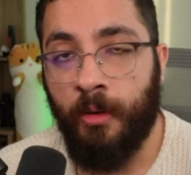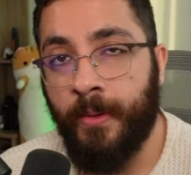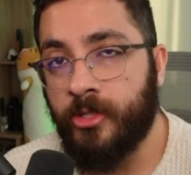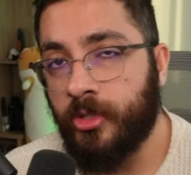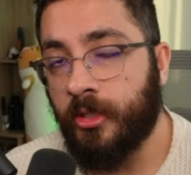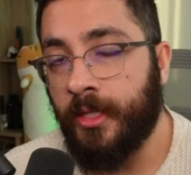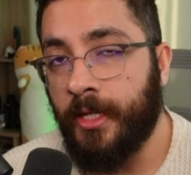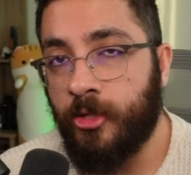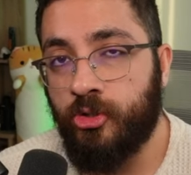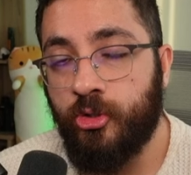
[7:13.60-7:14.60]
Mr.
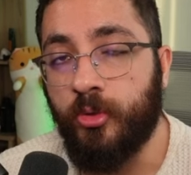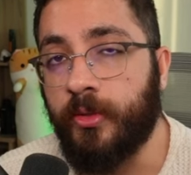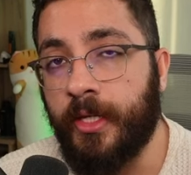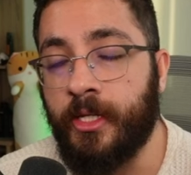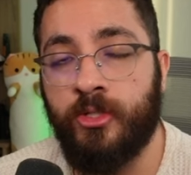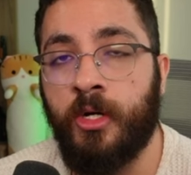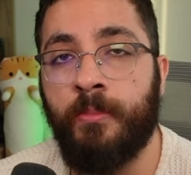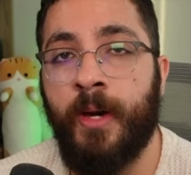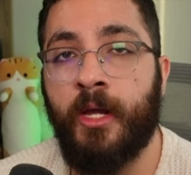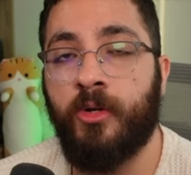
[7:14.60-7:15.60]
Dennis Duke, it is not a
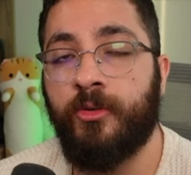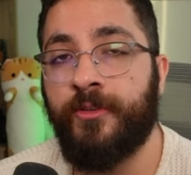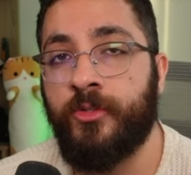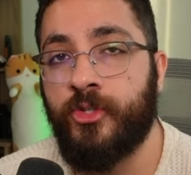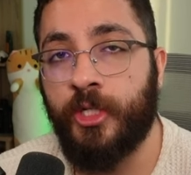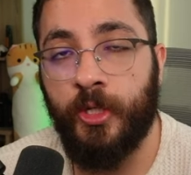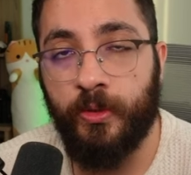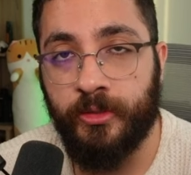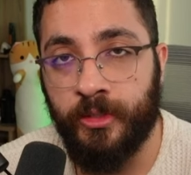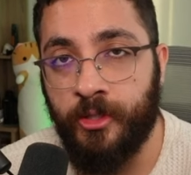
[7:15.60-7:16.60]
matter of
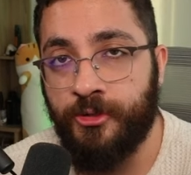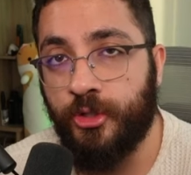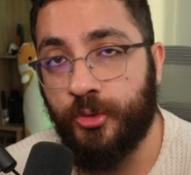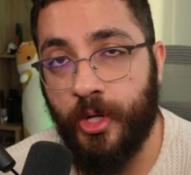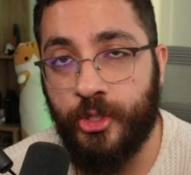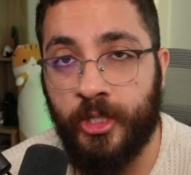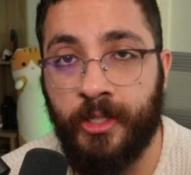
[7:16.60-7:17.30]
insecurity in this situation.